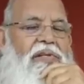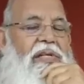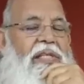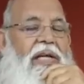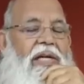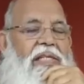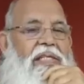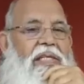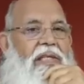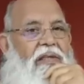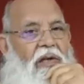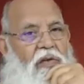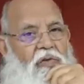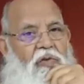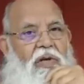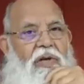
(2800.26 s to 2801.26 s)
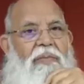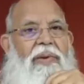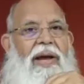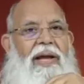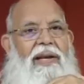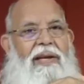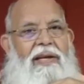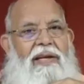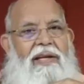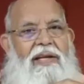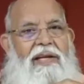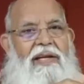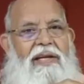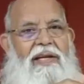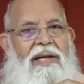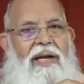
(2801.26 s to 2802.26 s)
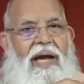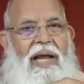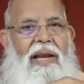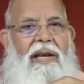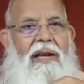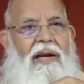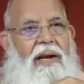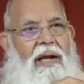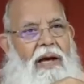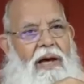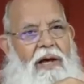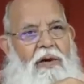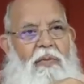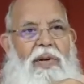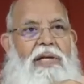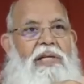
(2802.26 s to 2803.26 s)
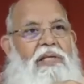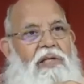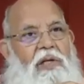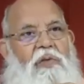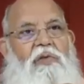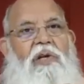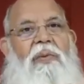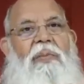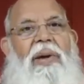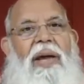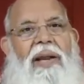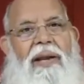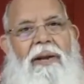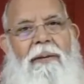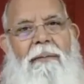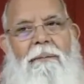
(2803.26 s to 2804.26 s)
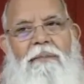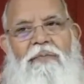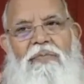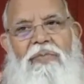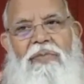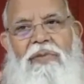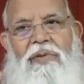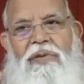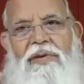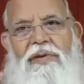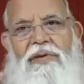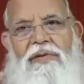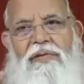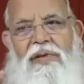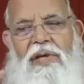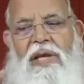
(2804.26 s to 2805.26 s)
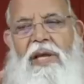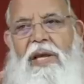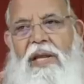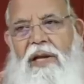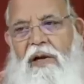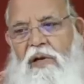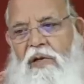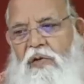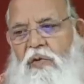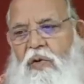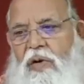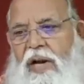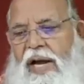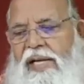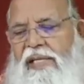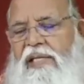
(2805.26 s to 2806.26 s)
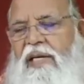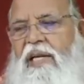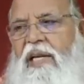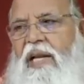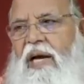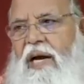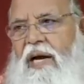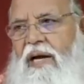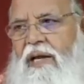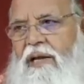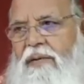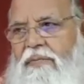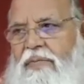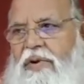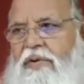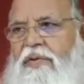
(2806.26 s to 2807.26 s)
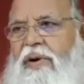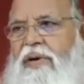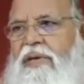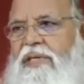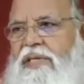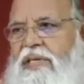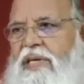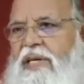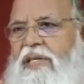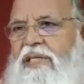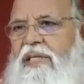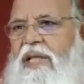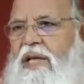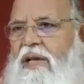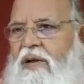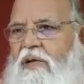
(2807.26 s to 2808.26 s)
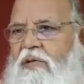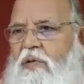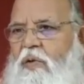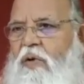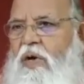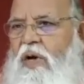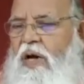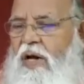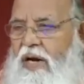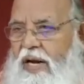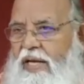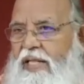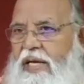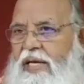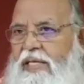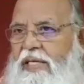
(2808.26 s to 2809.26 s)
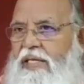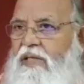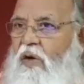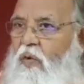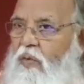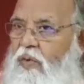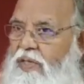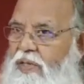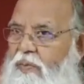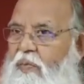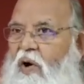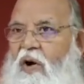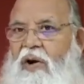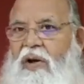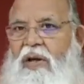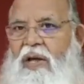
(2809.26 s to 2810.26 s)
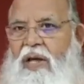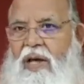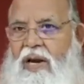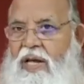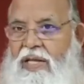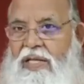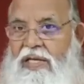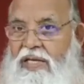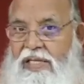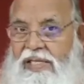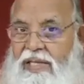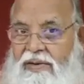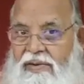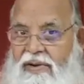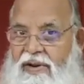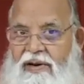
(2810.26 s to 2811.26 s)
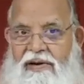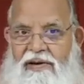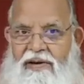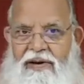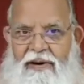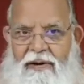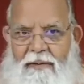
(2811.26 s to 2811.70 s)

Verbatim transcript: Sitaji is also a man and Hanumanji is also a man. See, in also Ras Leela, Bhagwan Krishna's, there also Radhaji is always a boy, Radhaji is never a girl.